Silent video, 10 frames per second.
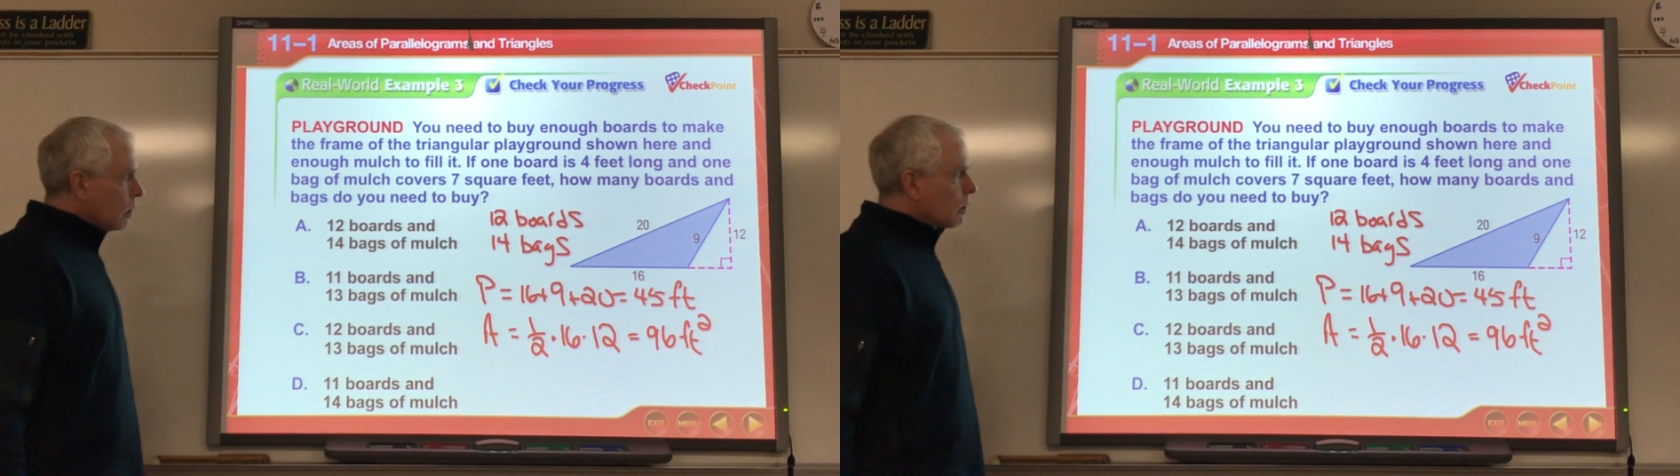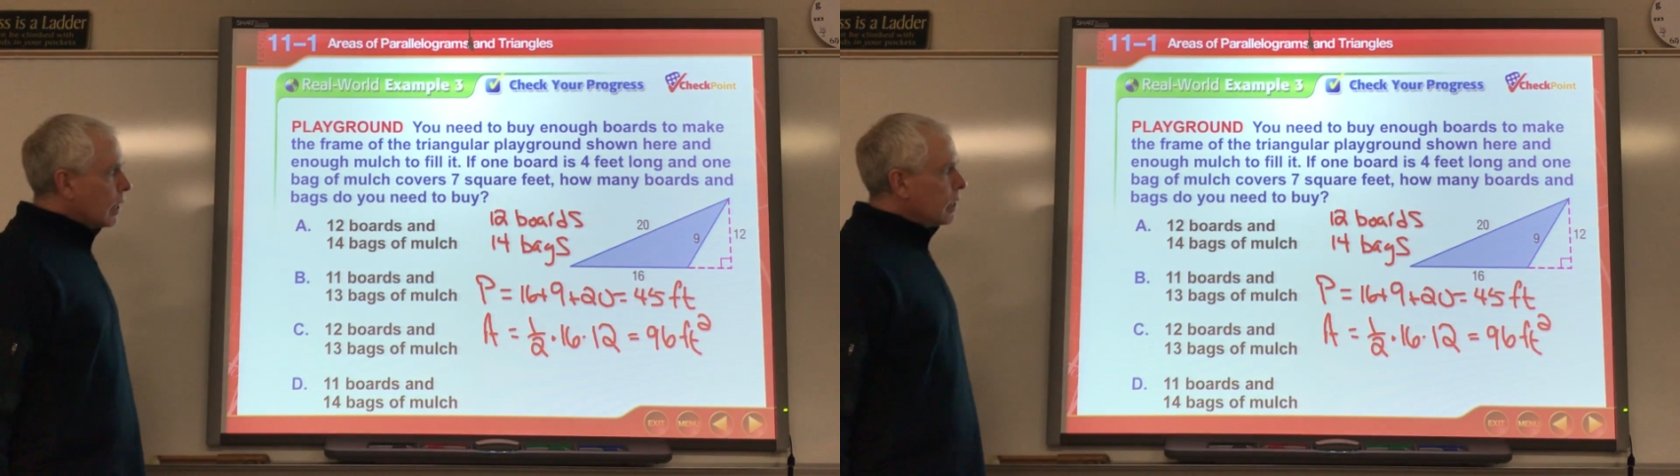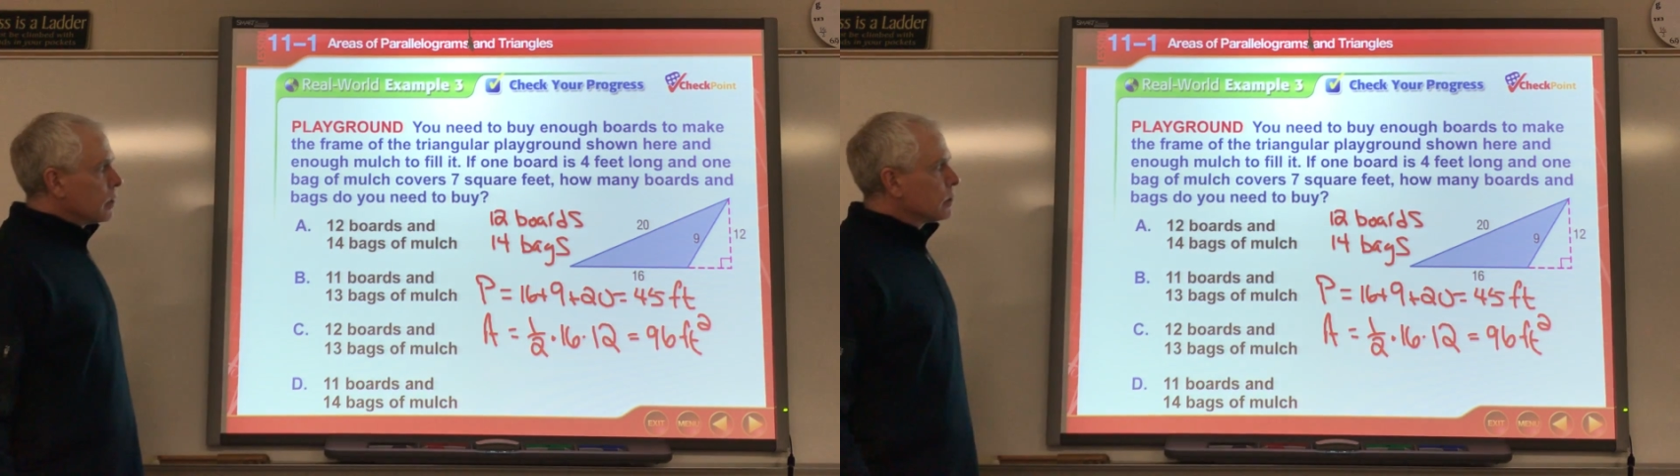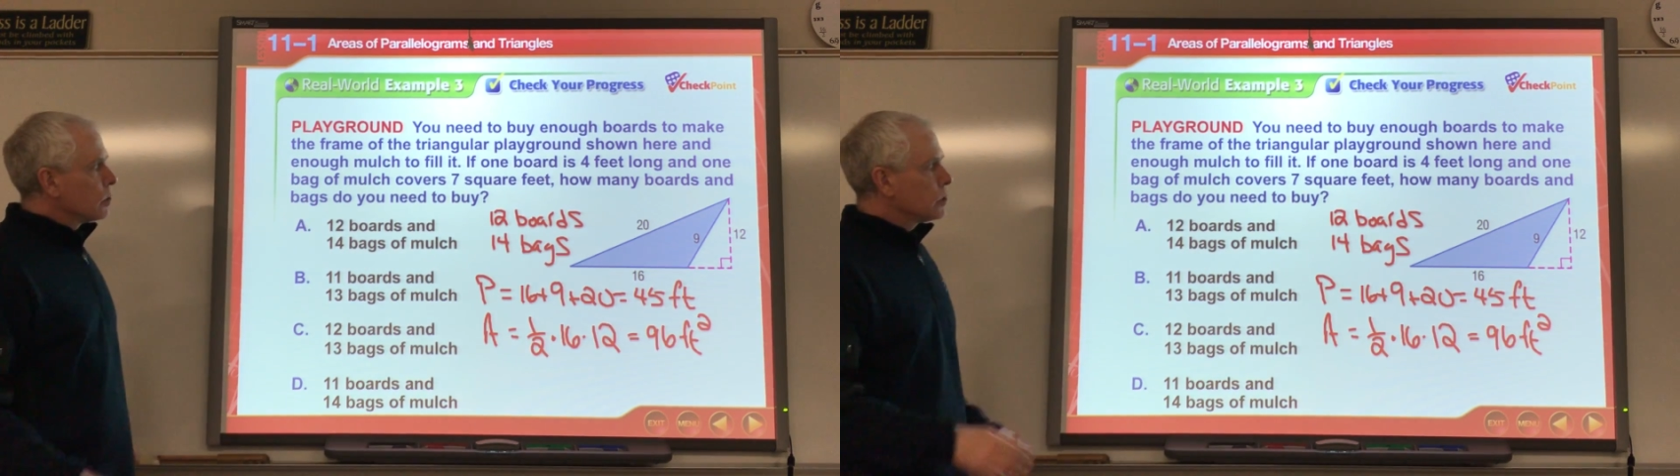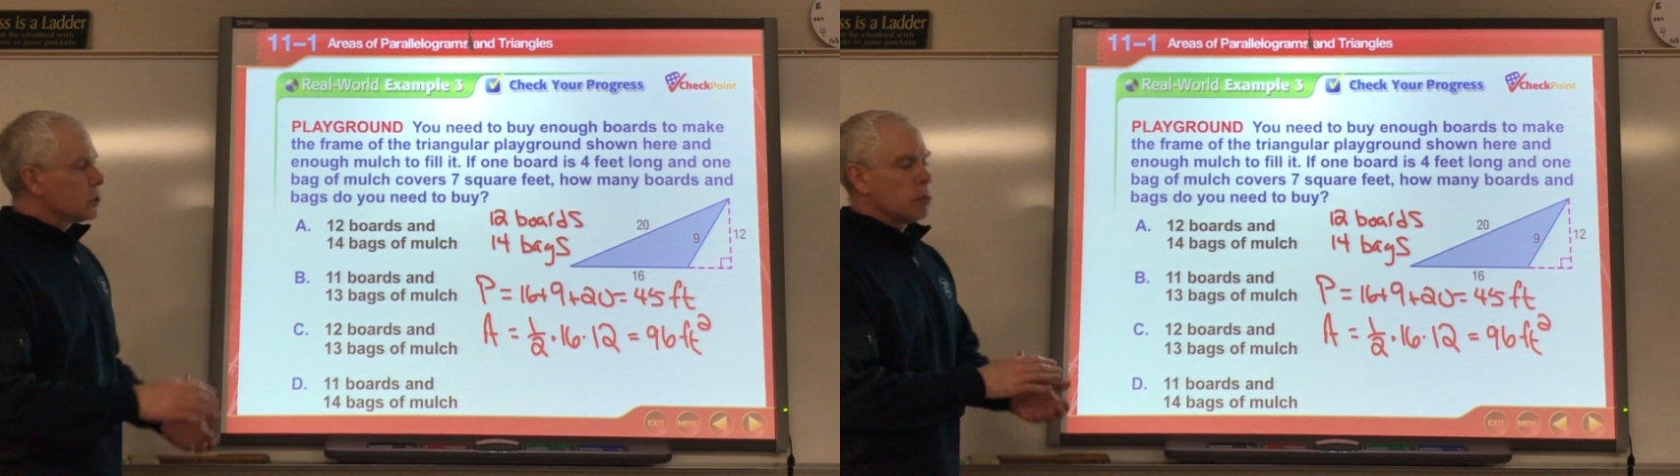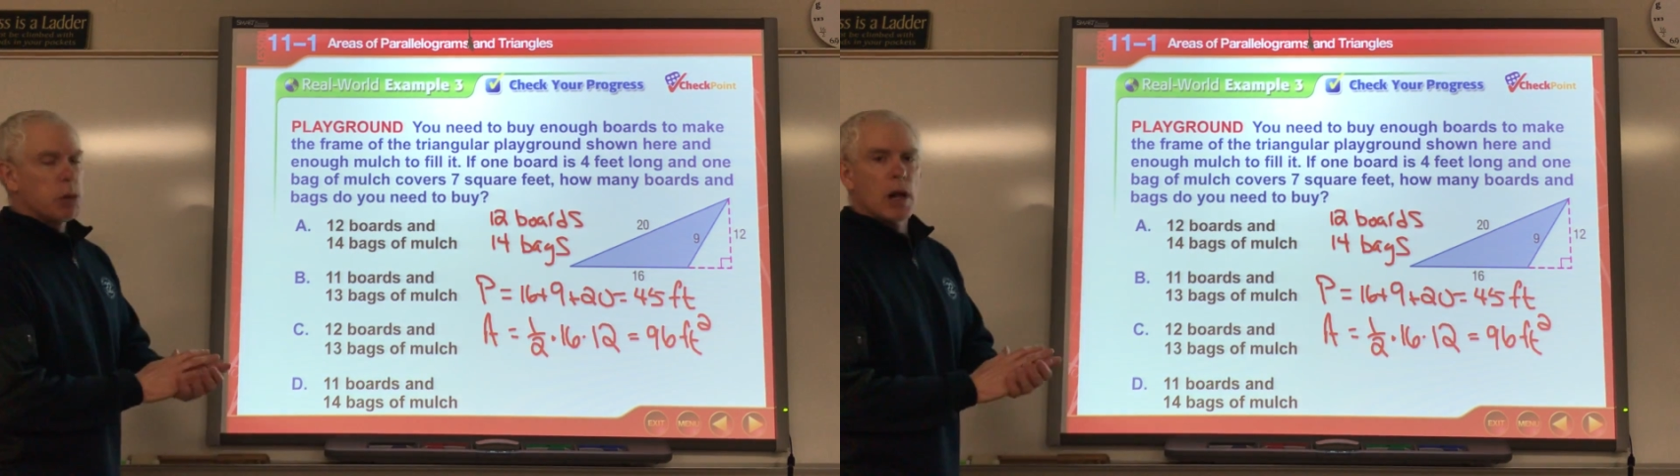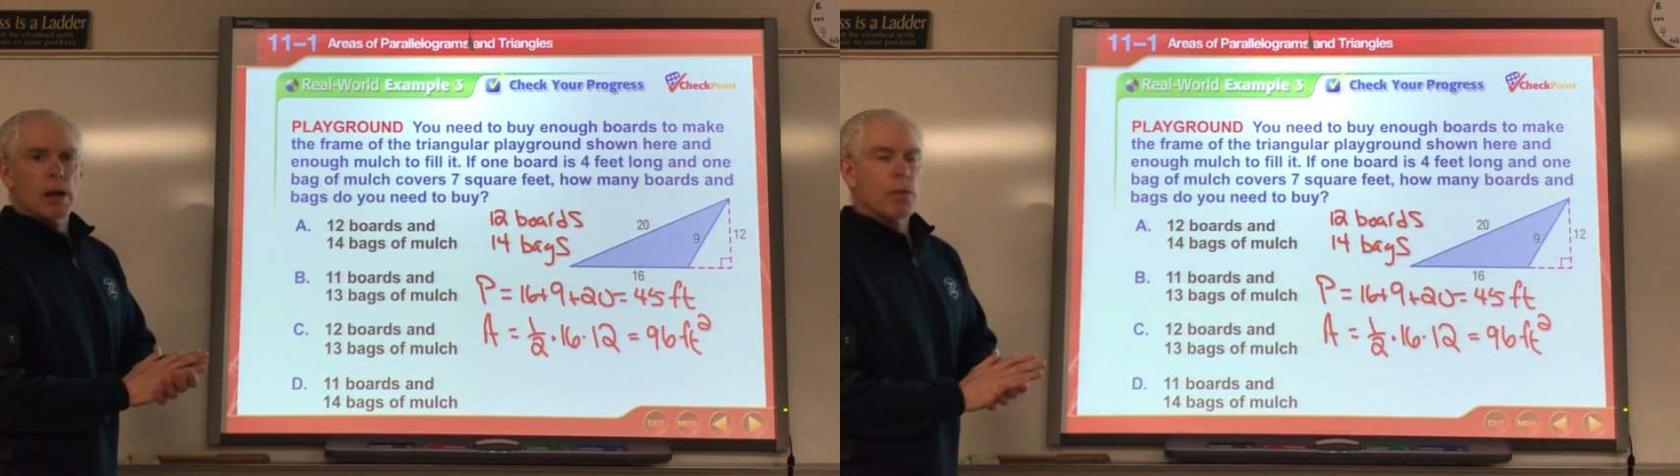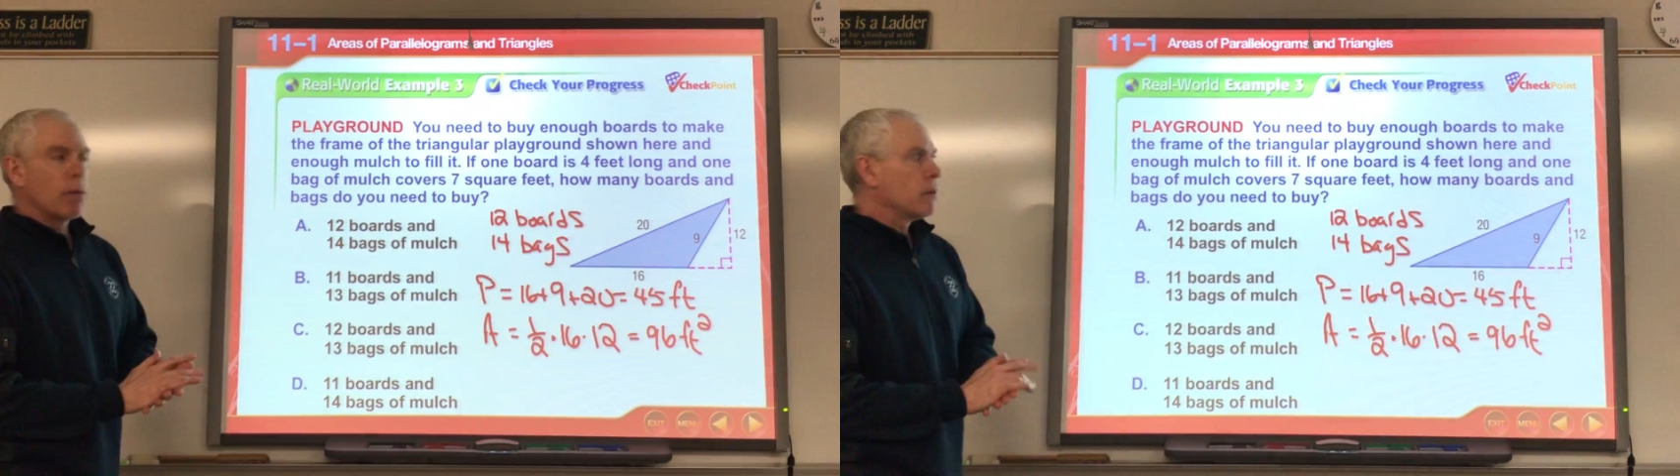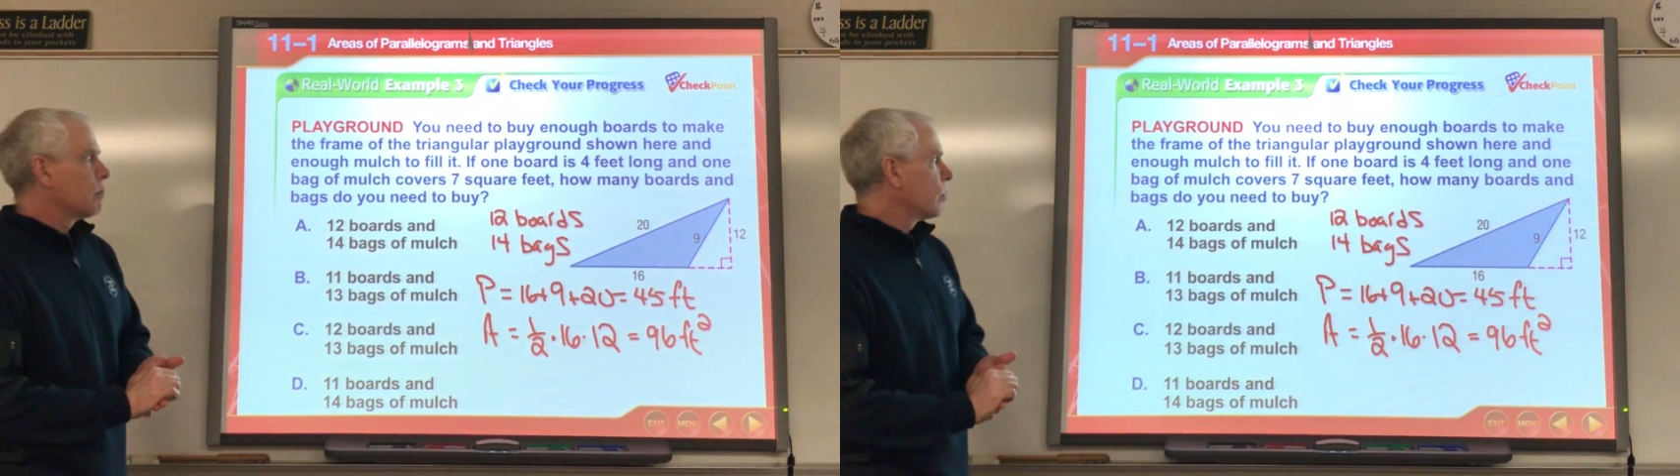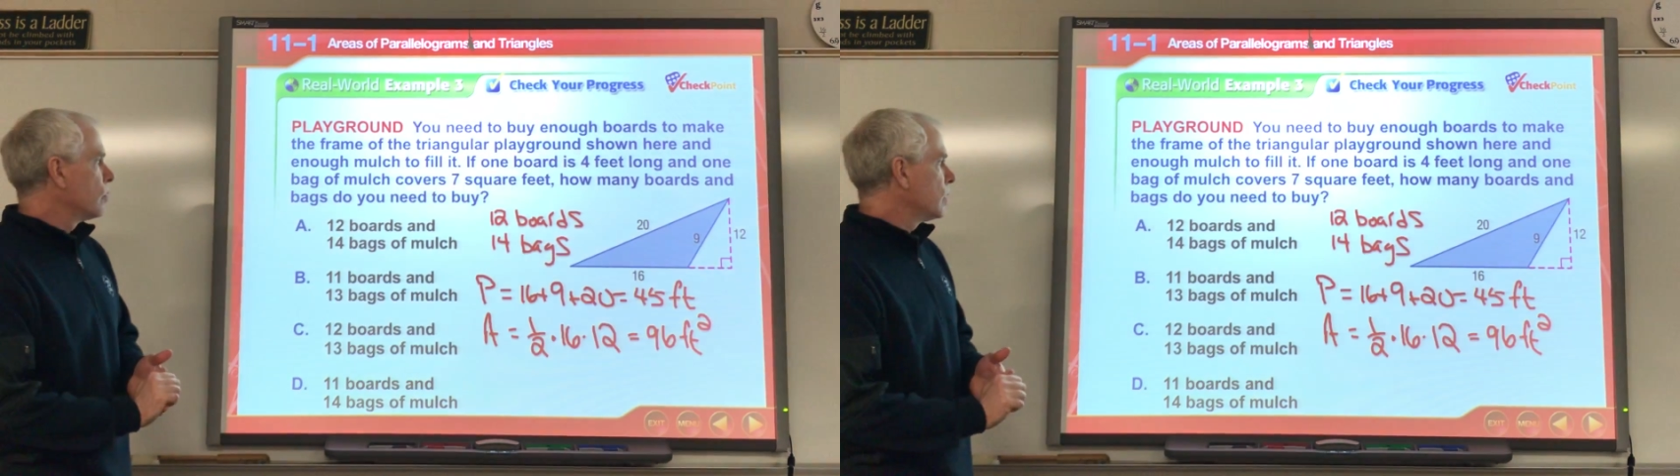Okay, so just applying what
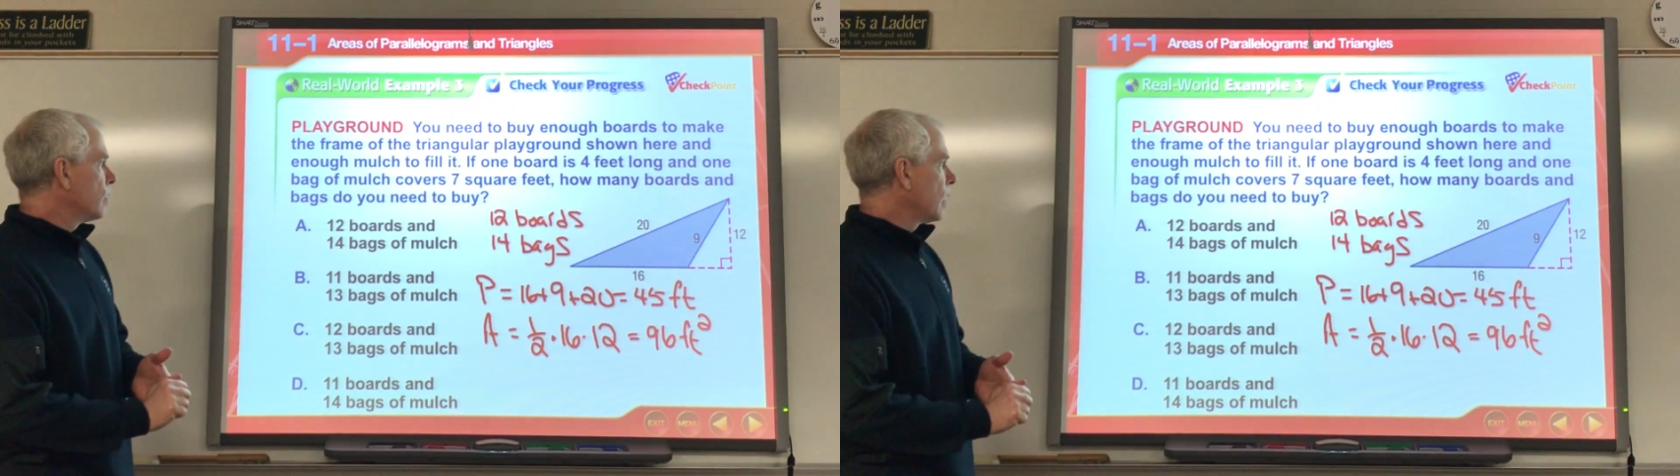we've learned here,